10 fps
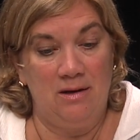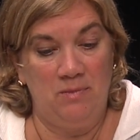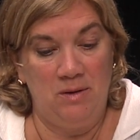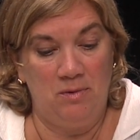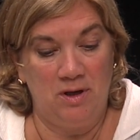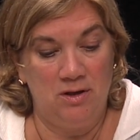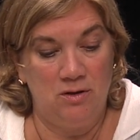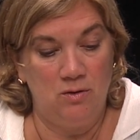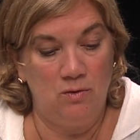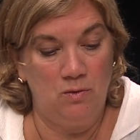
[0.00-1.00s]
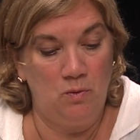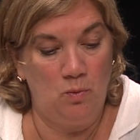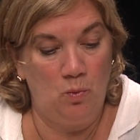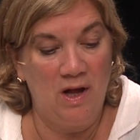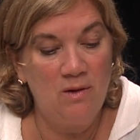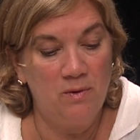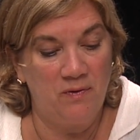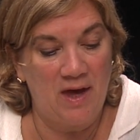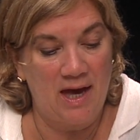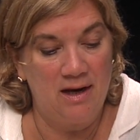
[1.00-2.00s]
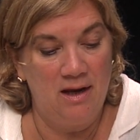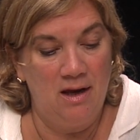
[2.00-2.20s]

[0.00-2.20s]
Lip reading: and people can do well with that.